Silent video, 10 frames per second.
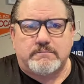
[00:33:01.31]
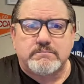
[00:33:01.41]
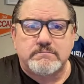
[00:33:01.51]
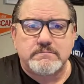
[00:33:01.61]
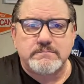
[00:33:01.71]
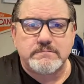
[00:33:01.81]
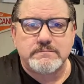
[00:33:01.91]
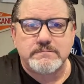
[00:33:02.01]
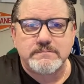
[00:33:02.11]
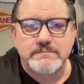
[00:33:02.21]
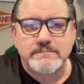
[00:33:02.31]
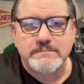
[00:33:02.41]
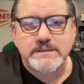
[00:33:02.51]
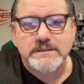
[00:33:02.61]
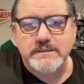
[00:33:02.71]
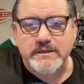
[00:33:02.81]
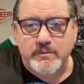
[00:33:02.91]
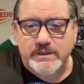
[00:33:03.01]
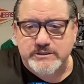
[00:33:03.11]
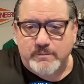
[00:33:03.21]
Oh. You
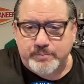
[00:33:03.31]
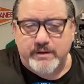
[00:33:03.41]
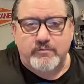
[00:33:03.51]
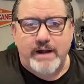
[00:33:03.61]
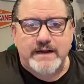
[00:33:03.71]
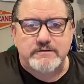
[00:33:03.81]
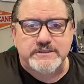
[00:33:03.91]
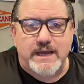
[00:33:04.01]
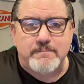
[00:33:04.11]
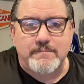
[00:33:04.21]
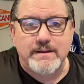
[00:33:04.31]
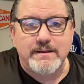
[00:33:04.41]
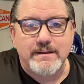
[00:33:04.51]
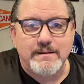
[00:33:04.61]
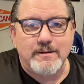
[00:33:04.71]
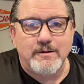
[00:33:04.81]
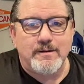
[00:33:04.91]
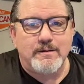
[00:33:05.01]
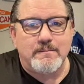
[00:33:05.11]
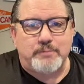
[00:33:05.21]
want to start putting records up?
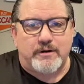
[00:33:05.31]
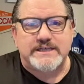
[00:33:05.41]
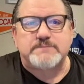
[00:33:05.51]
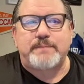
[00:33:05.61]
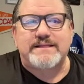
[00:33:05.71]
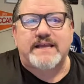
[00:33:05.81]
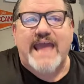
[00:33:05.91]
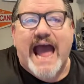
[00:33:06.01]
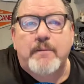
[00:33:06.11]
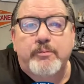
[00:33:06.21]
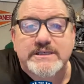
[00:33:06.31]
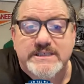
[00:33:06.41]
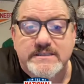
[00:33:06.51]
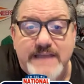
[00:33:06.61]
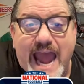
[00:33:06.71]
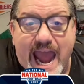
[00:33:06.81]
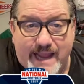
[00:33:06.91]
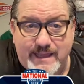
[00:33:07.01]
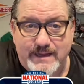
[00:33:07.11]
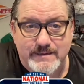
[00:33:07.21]
Purdy's beat the Cowboys and
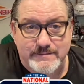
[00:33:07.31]
Dak.